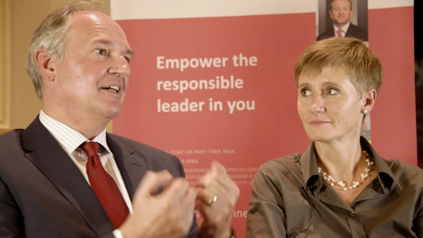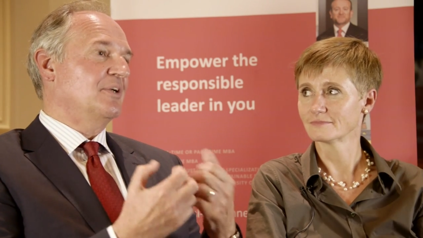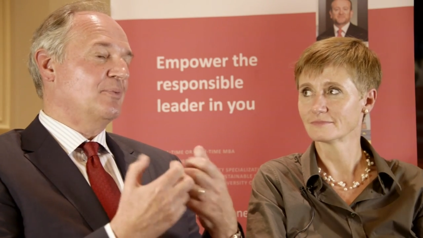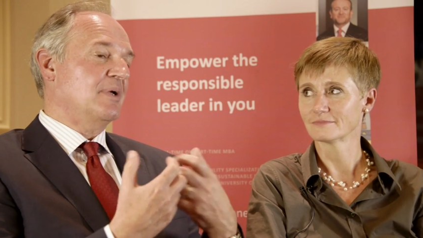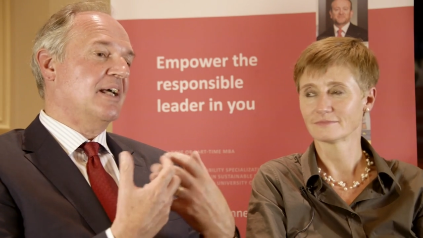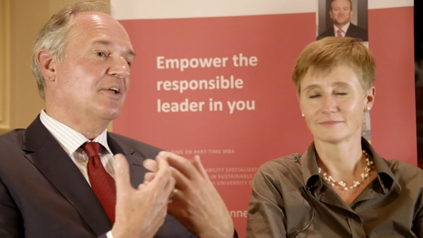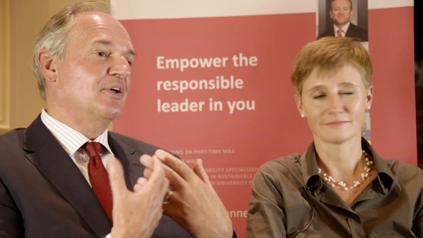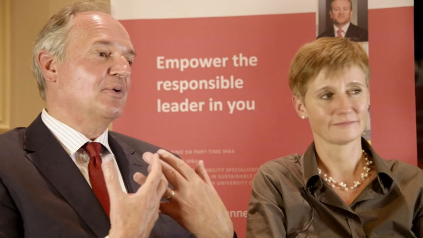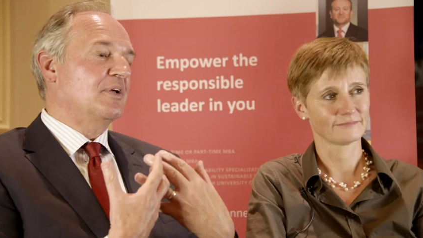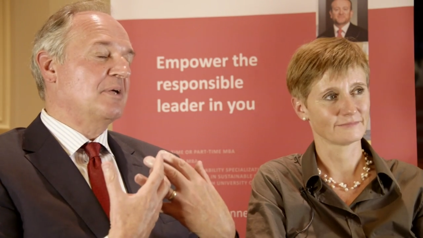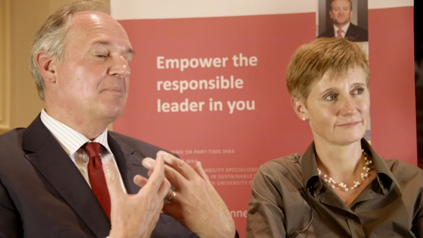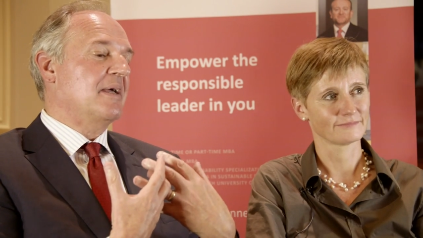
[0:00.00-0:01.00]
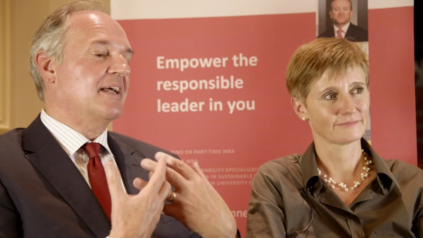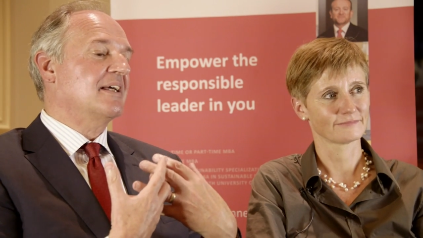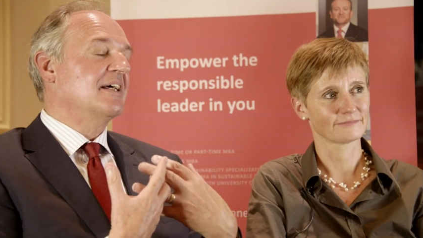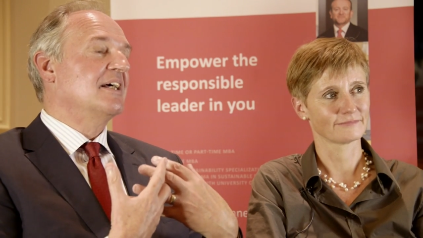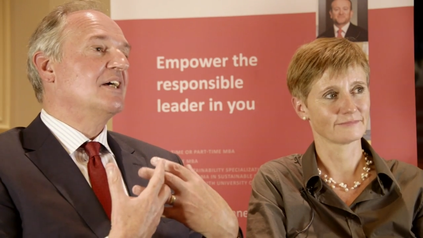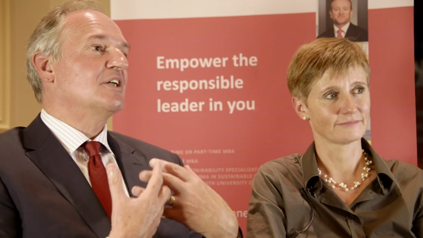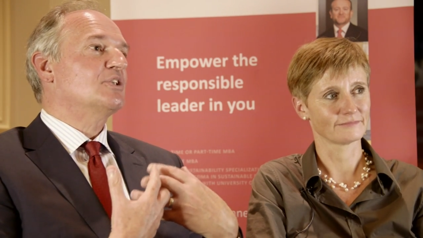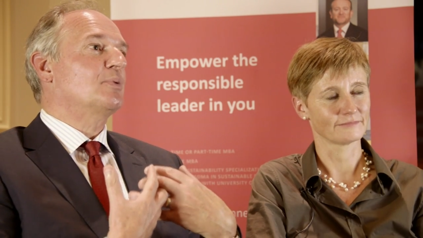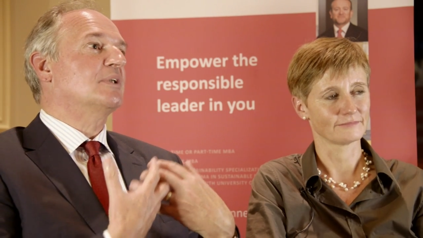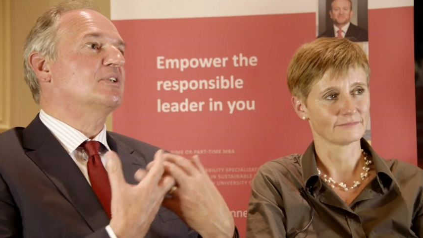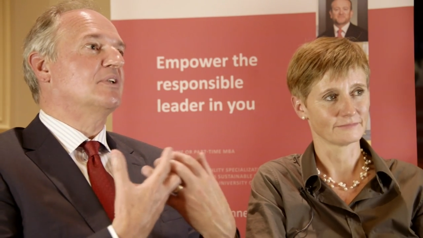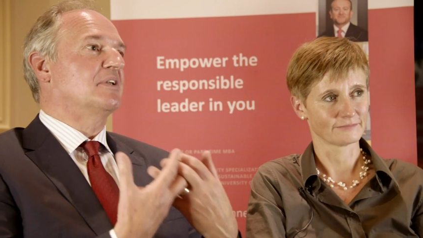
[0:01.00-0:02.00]
Speaker 1: we can not only make
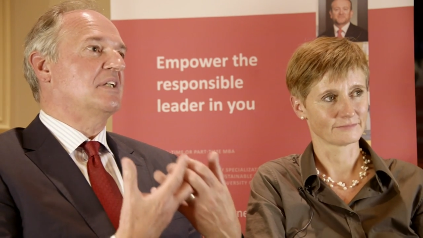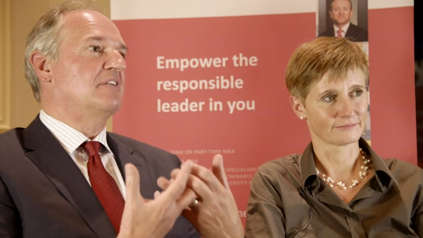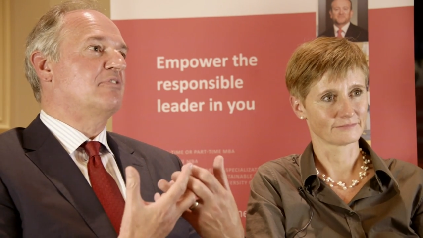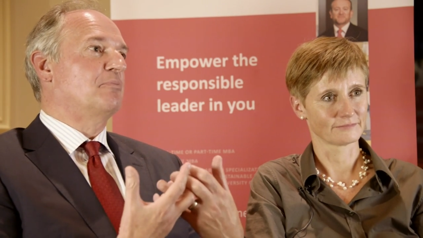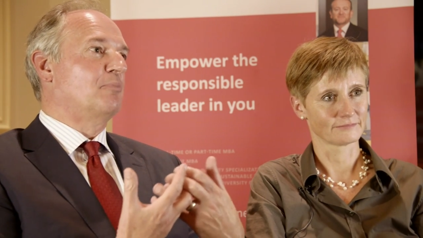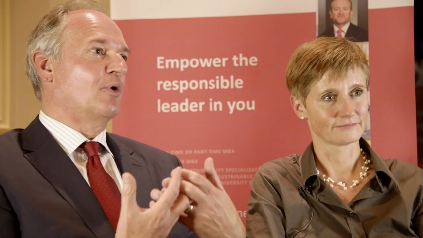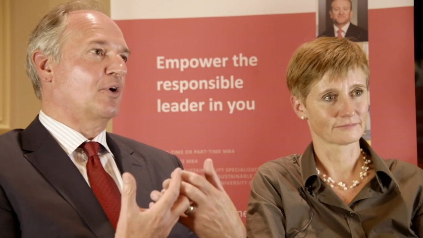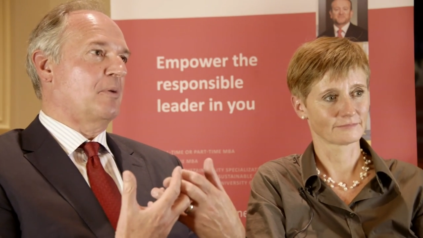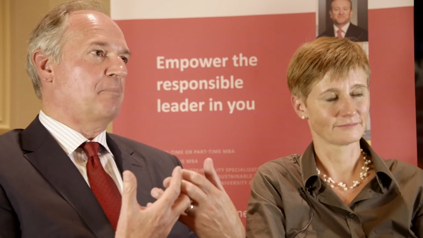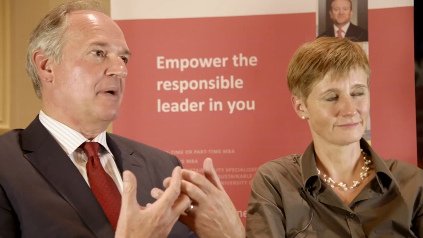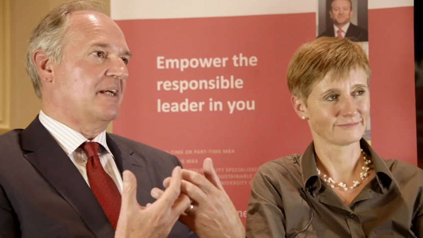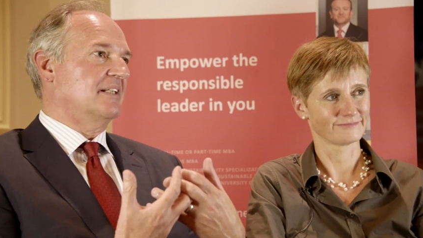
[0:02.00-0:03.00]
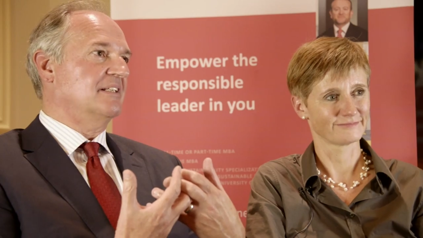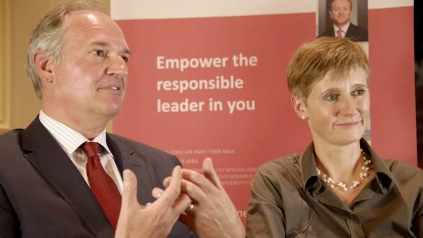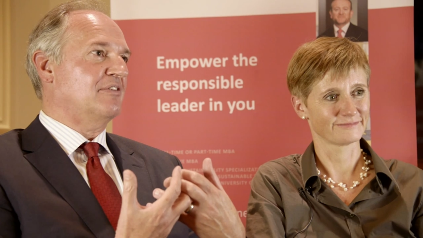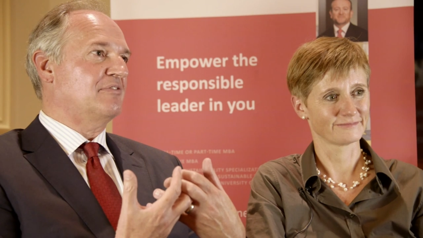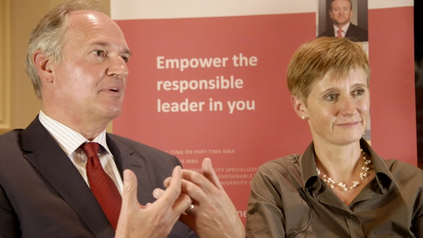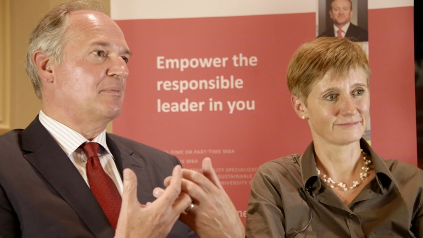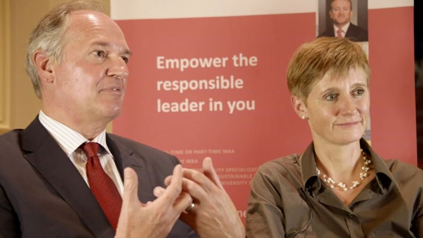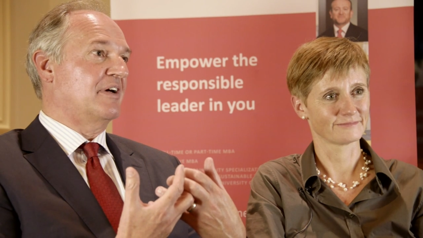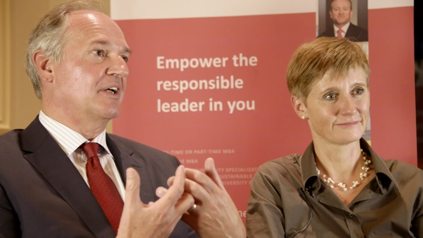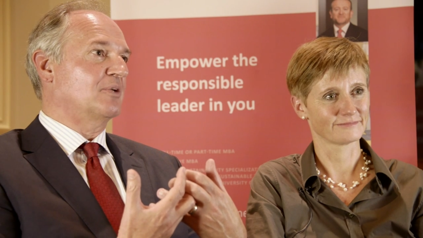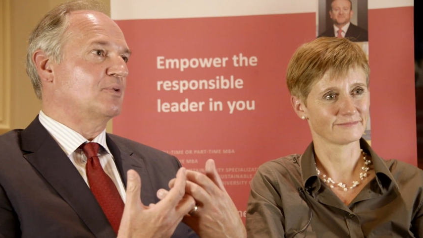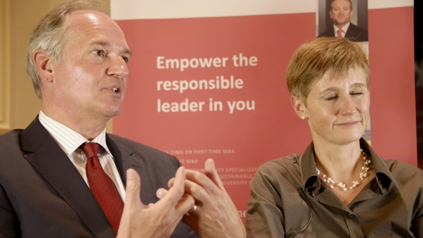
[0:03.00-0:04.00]
Switzerland even more competitive from a
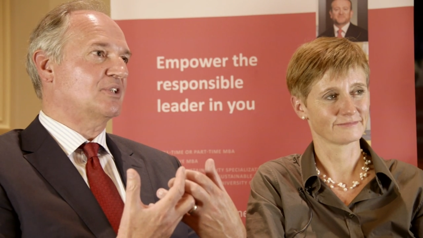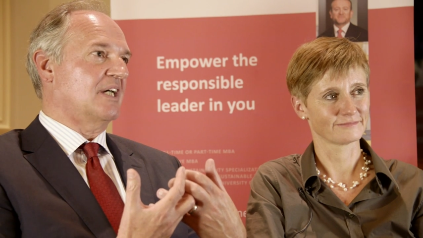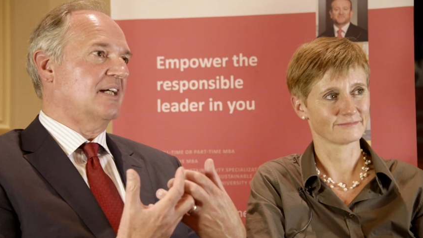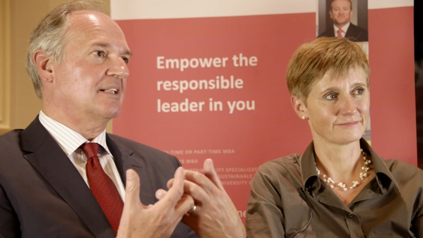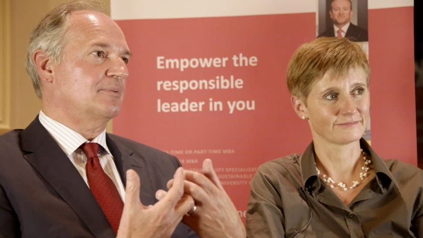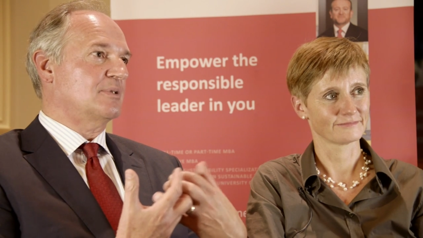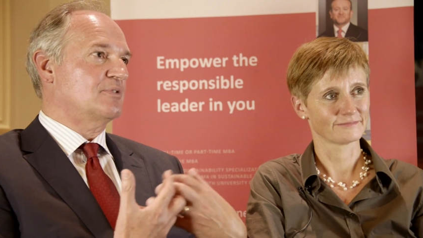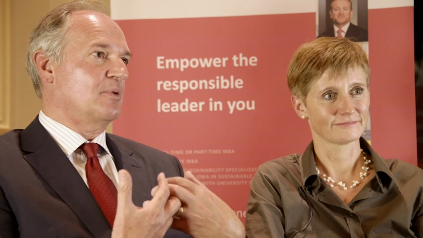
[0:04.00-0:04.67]
very good start, which